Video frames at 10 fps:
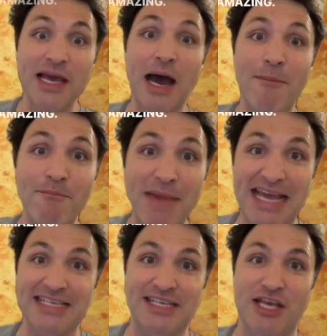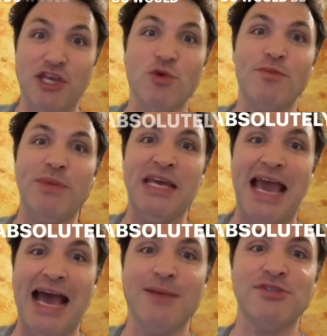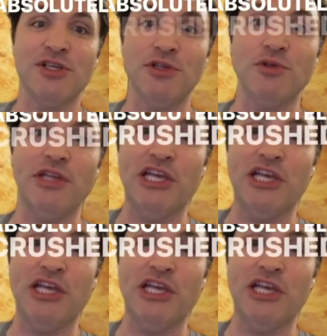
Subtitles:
Amazing. You would be absolutely